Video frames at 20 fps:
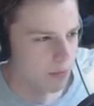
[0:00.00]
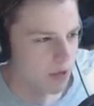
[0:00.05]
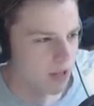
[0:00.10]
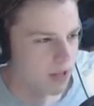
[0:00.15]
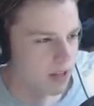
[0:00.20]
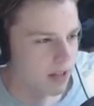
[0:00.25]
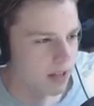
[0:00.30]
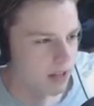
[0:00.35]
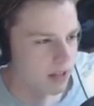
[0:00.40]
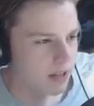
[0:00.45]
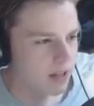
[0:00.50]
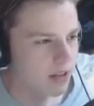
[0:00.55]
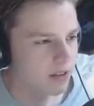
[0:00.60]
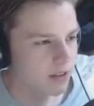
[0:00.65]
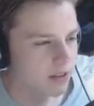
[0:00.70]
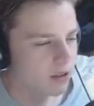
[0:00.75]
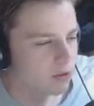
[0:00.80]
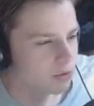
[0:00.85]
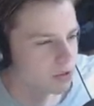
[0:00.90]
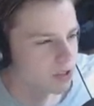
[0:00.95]
but yeah, there
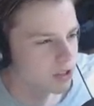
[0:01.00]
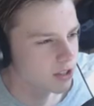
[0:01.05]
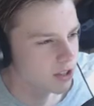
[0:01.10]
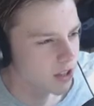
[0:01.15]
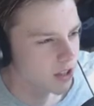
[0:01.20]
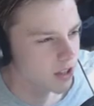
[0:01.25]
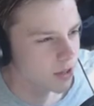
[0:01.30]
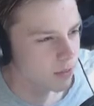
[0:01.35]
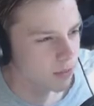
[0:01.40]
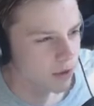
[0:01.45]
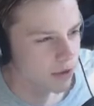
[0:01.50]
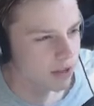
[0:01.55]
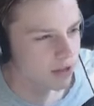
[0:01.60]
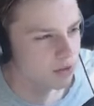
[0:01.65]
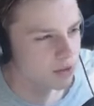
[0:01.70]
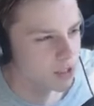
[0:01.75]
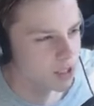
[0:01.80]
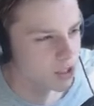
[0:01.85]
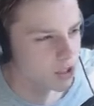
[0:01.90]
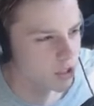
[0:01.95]
there was a time when I
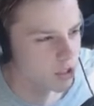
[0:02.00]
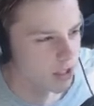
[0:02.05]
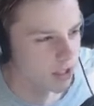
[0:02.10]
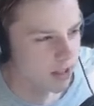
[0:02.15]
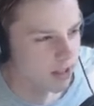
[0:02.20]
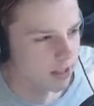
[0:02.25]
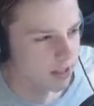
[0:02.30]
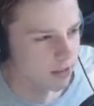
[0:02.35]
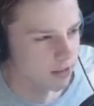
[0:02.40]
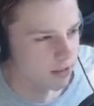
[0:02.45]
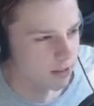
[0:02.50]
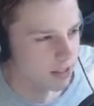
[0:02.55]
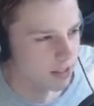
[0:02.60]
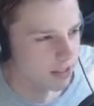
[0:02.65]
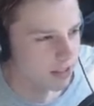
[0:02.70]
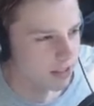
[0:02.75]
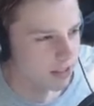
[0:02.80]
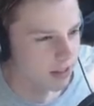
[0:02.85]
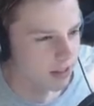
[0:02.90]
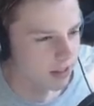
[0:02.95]
was just like
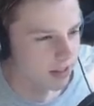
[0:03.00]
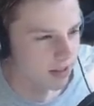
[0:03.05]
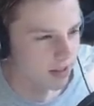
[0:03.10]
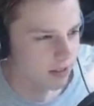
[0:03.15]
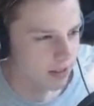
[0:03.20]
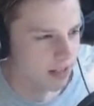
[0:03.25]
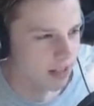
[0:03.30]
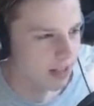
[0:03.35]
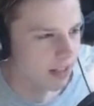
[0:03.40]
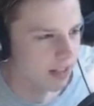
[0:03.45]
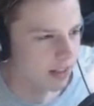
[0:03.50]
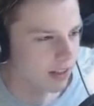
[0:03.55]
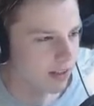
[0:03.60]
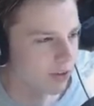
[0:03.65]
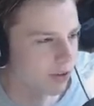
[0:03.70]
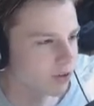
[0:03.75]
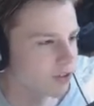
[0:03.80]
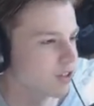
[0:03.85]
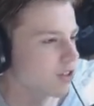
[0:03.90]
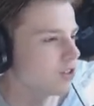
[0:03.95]
really like killing it
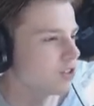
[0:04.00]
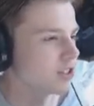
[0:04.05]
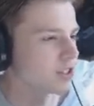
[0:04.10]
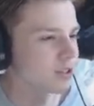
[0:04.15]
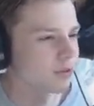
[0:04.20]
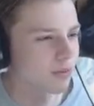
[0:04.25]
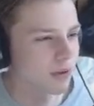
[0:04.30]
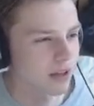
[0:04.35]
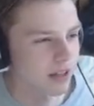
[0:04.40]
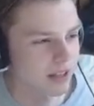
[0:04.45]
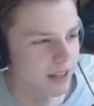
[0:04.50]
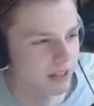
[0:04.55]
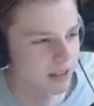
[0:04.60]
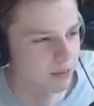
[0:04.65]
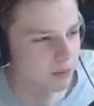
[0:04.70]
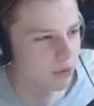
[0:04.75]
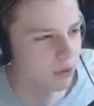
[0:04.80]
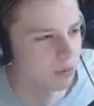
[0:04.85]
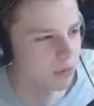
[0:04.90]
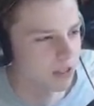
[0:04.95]
on YouTube, like
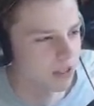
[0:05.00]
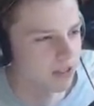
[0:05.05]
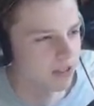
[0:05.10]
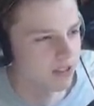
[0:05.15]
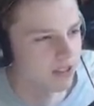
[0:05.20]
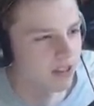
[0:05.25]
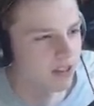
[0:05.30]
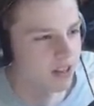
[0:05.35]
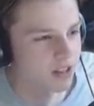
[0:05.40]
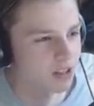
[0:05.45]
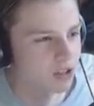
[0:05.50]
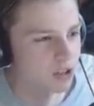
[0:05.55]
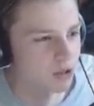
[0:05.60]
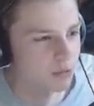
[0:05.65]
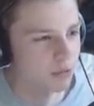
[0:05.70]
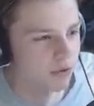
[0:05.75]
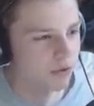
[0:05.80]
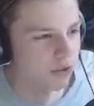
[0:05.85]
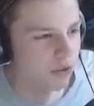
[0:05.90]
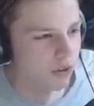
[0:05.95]
probably
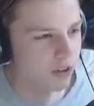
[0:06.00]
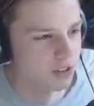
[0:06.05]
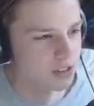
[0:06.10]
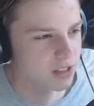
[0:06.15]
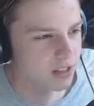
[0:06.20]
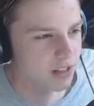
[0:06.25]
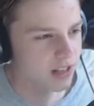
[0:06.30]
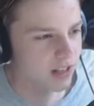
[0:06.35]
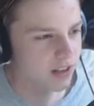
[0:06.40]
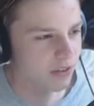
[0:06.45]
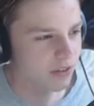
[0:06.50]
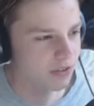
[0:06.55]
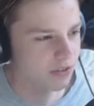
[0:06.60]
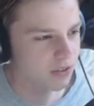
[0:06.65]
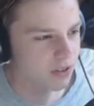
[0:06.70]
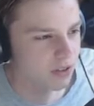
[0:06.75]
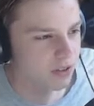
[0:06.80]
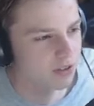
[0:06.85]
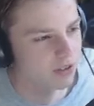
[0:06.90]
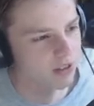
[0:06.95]
just before I was
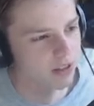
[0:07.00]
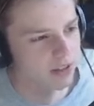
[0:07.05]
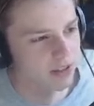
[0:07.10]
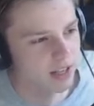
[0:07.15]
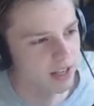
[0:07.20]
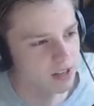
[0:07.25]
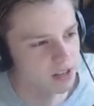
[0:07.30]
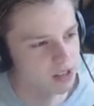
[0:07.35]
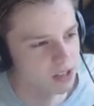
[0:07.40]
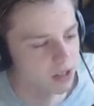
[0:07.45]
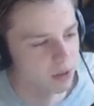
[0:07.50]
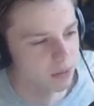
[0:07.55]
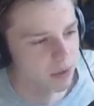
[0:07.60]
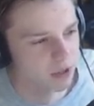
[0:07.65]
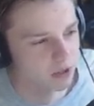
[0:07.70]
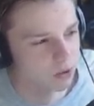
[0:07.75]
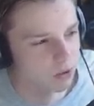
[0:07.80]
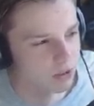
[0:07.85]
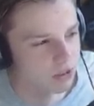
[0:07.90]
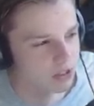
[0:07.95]
left like that
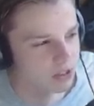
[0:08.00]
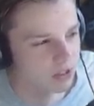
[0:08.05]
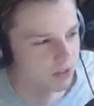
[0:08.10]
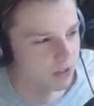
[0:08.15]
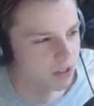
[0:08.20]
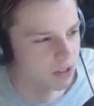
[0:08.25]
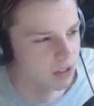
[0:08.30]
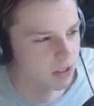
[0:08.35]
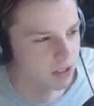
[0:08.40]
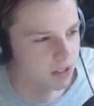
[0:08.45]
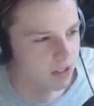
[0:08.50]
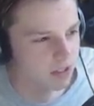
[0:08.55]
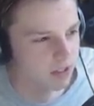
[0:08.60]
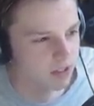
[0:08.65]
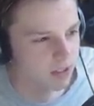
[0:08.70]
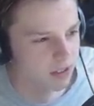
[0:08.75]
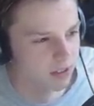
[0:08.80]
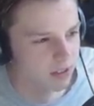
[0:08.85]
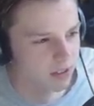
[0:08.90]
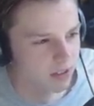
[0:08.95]
summer 2017
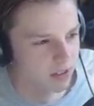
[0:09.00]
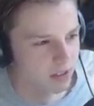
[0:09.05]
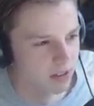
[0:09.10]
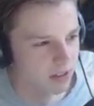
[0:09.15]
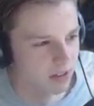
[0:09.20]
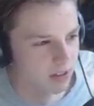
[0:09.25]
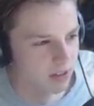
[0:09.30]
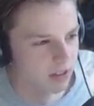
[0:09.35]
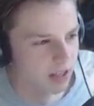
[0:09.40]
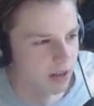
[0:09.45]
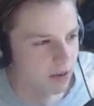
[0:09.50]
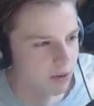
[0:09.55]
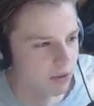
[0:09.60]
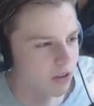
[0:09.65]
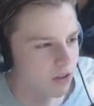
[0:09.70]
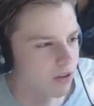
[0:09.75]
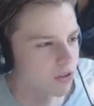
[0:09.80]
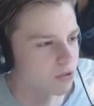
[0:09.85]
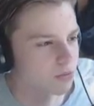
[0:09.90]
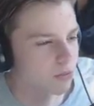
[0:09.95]
uh, that
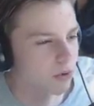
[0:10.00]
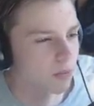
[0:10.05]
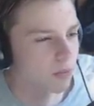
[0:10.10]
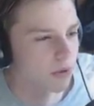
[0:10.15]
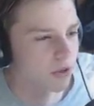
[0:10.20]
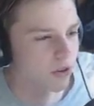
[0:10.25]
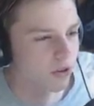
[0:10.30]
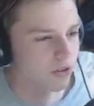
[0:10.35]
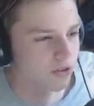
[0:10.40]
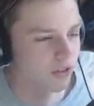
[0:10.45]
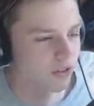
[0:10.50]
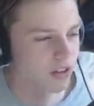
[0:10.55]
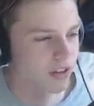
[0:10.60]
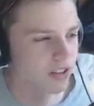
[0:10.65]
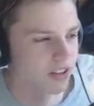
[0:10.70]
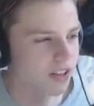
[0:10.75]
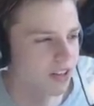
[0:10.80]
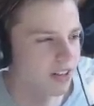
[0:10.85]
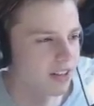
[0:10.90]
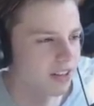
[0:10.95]
I was popping off
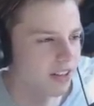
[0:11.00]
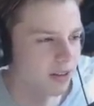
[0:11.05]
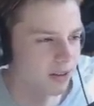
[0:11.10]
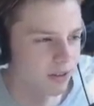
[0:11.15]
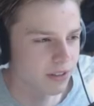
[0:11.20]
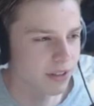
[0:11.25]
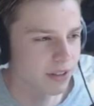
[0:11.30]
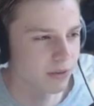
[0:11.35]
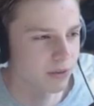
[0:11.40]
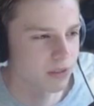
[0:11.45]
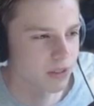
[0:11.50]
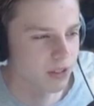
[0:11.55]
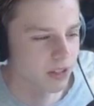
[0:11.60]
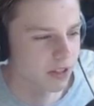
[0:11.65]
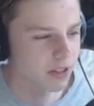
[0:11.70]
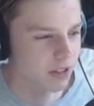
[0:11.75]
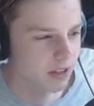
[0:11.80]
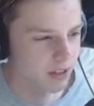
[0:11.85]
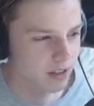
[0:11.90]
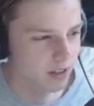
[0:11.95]
right there that that was
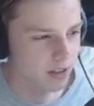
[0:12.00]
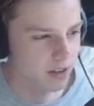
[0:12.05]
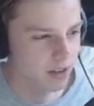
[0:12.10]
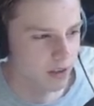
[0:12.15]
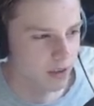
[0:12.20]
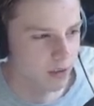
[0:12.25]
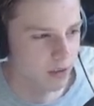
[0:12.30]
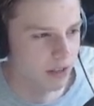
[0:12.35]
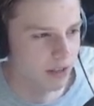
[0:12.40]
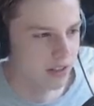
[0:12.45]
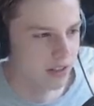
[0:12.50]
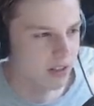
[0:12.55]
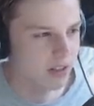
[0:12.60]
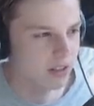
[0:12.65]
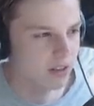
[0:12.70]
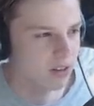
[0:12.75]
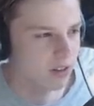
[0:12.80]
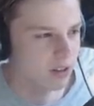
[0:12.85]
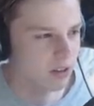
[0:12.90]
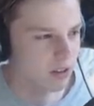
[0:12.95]
like we had
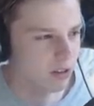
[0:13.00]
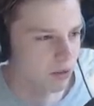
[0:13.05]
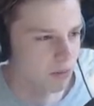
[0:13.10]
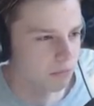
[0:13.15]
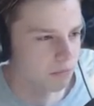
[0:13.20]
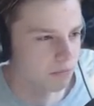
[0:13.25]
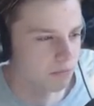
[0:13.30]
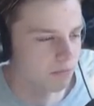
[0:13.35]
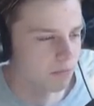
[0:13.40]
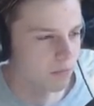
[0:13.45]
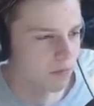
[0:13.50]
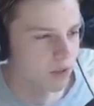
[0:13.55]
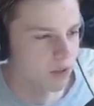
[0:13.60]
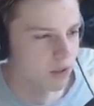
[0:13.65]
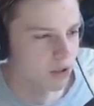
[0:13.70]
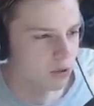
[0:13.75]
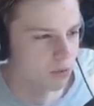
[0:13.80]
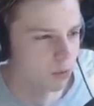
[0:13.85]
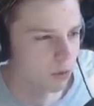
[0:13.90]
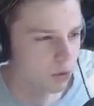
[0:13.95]
like the
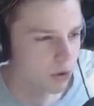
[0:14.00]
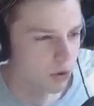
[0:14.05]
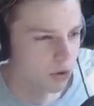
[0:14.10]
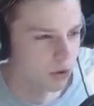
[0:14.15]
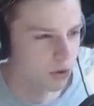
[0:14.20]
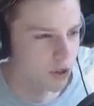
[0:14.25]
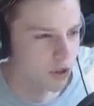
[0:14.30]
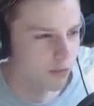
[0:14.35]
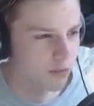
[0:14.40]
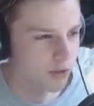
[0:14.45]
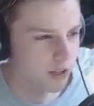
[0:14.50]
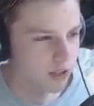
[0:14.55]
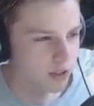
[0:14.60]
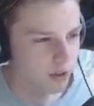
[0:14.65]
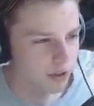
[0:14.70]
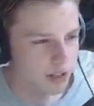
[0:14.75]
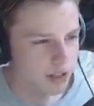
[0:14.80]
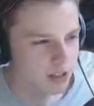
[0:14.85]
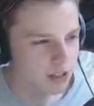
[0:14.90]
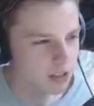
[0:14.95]
small YouTuber
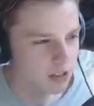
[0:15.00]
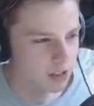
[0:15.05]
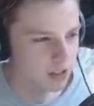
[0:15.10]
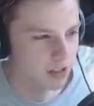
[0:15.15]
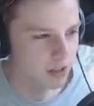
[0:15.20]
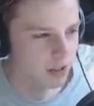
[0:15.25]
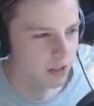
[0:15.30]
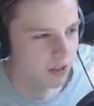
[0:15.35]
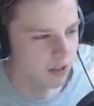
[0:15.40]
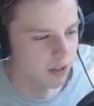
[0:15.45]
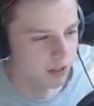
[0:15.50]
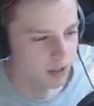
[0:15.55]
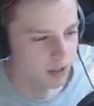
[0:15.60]
UHC